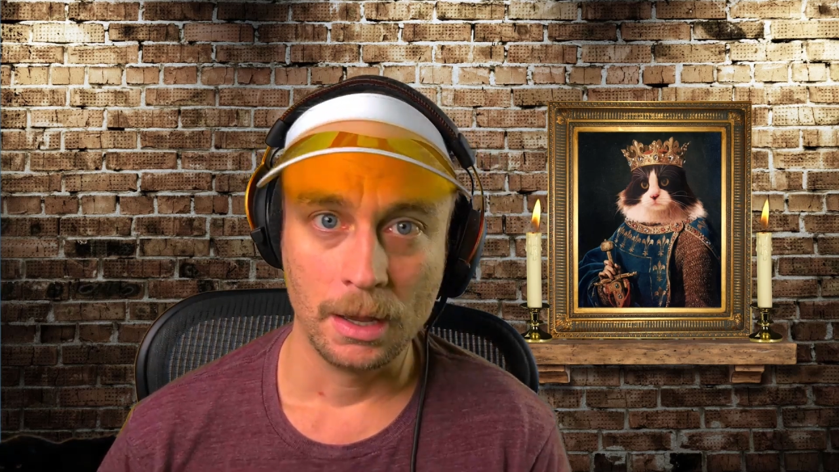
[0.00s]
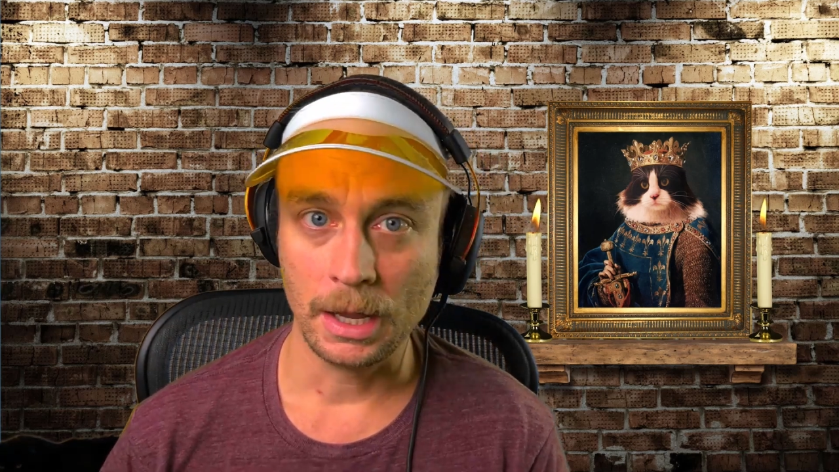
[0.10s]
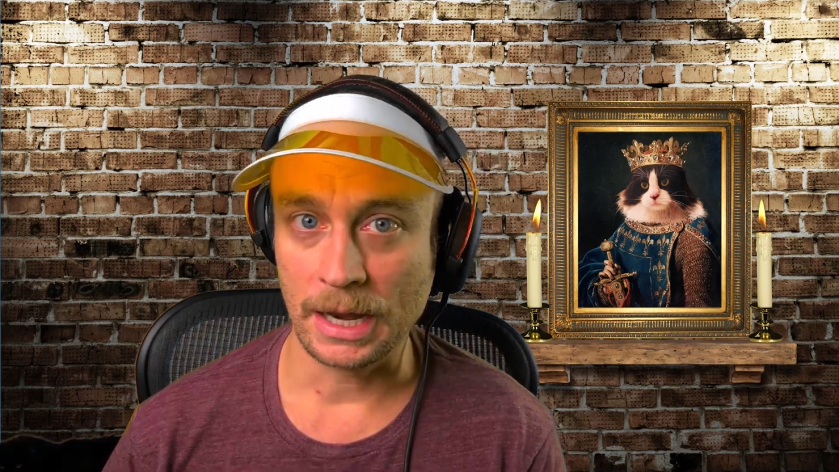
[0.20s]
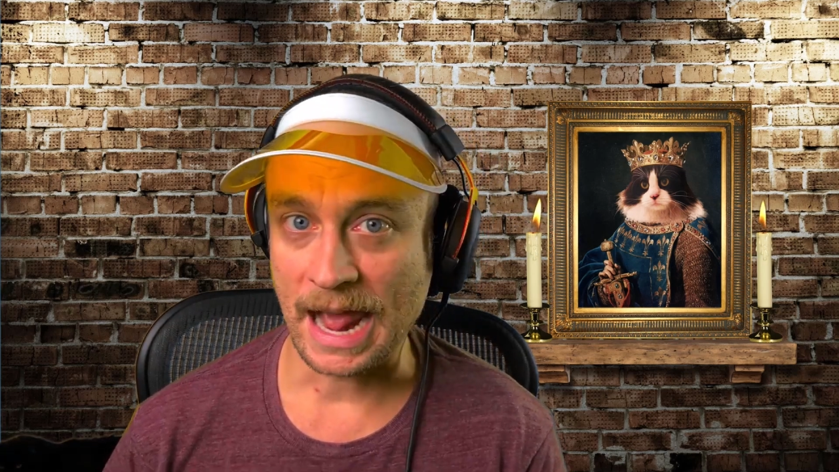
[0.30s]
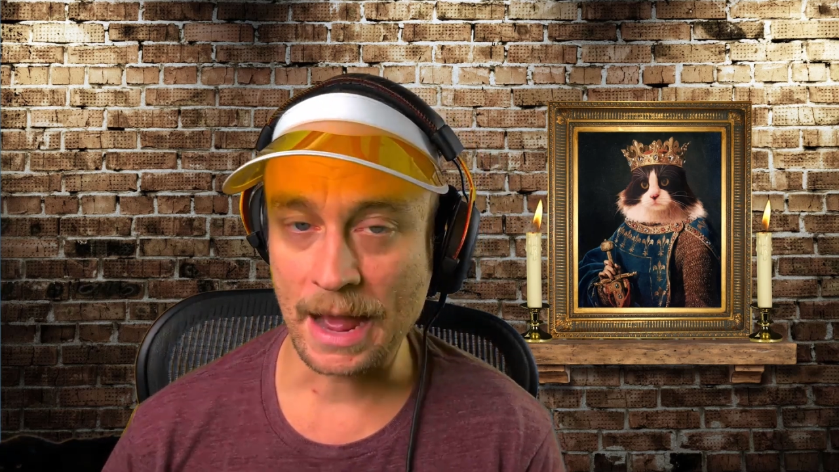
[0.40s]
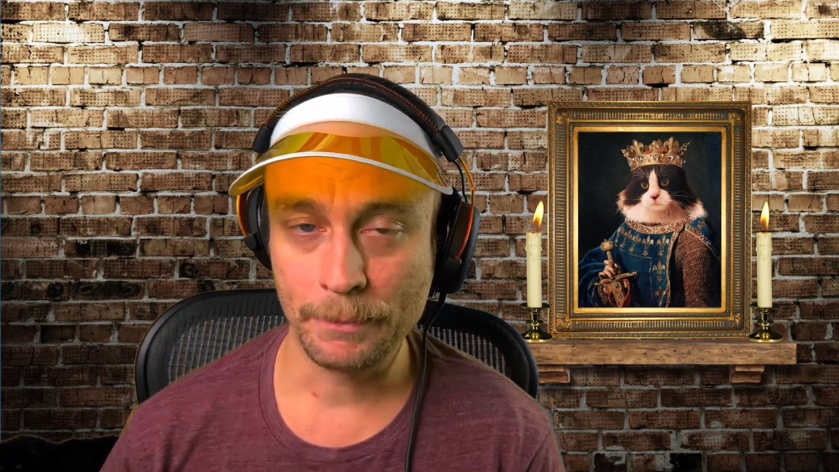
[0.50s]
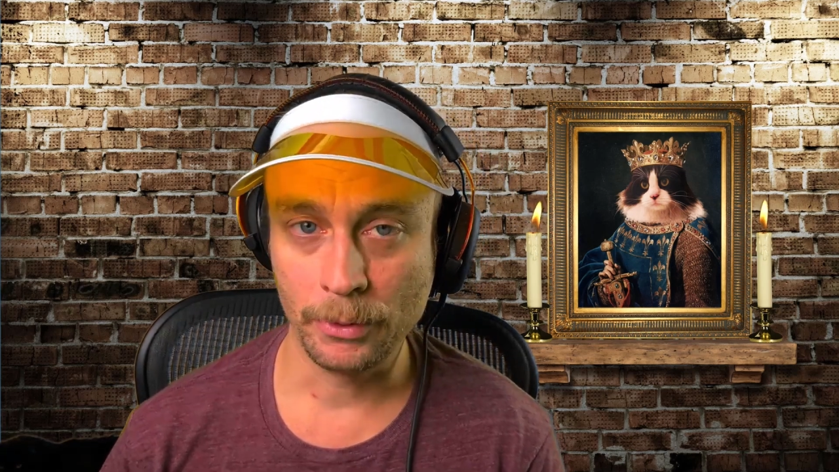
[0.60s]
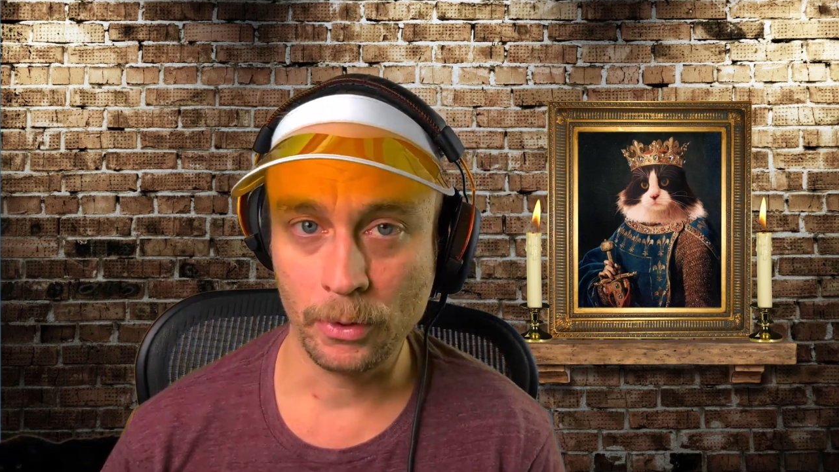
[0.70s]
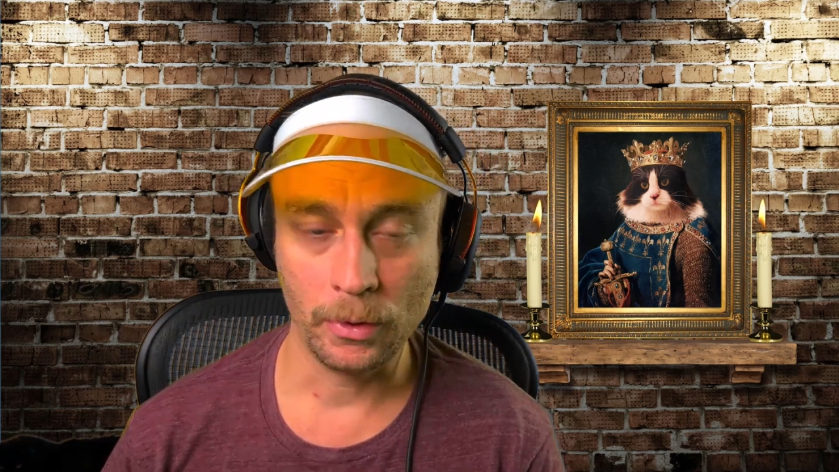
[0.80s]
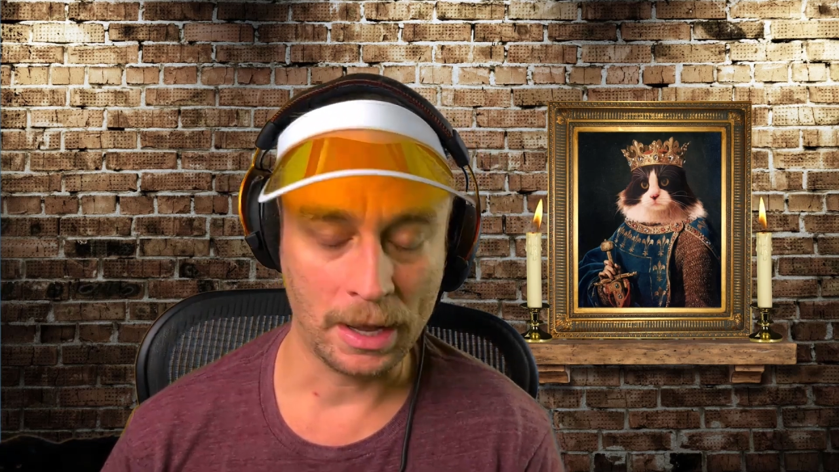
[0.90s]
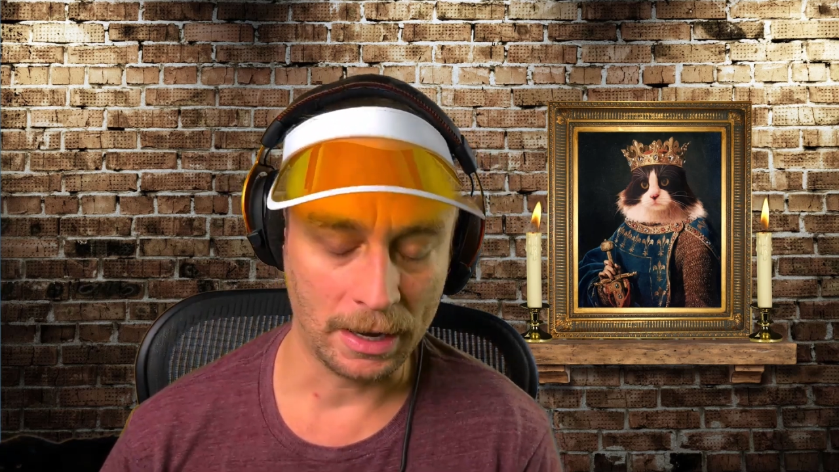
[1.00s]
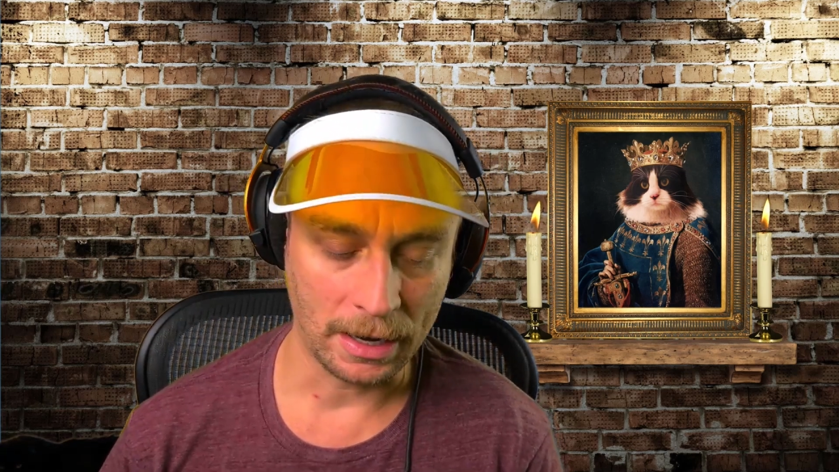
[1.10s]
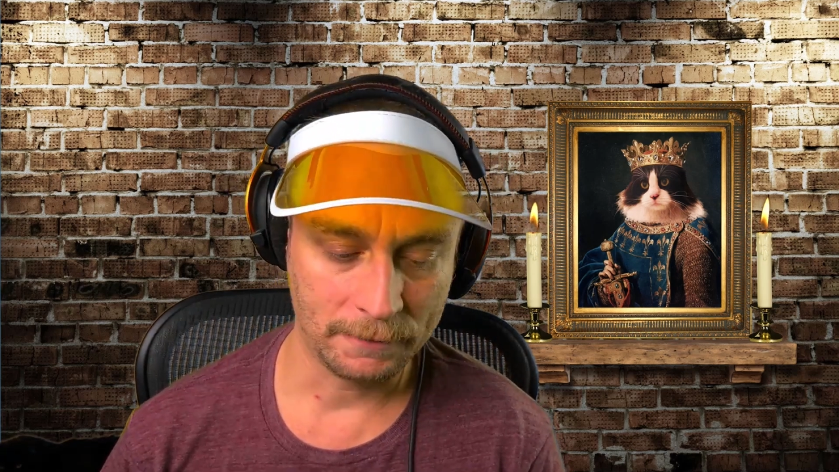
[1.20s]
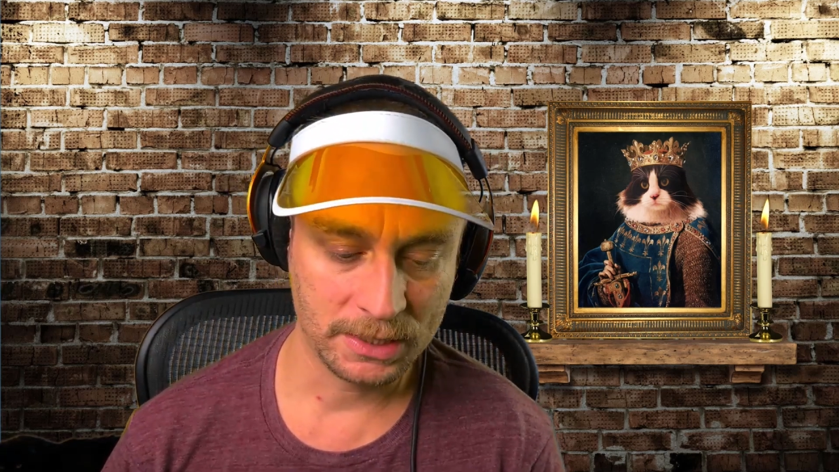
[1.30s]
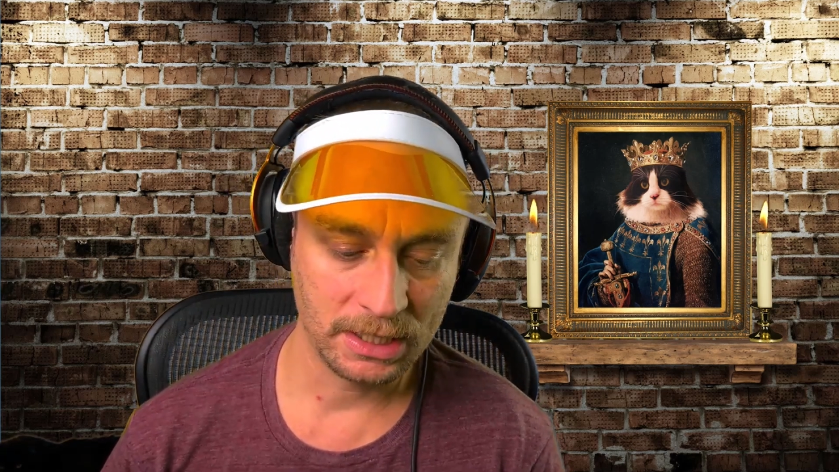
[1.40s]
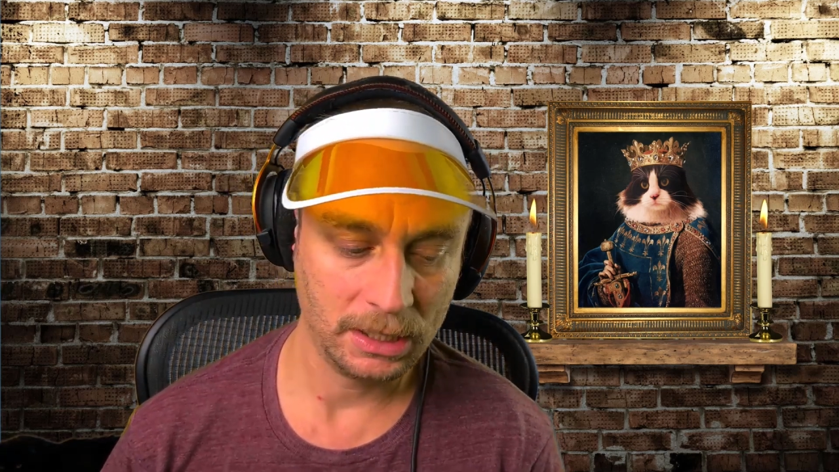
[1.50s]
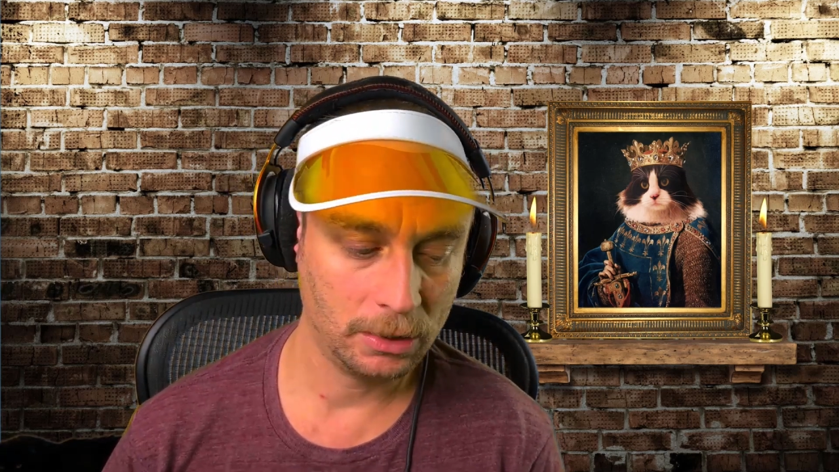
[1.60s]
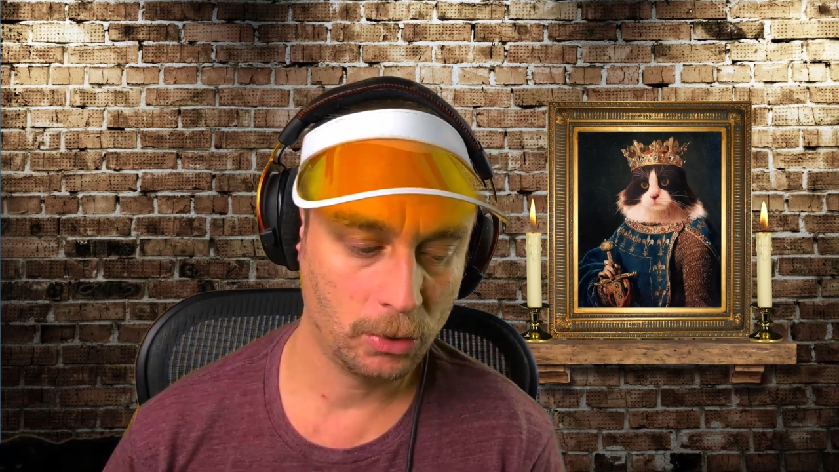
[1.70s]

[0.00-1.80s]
and Apple, and I've seen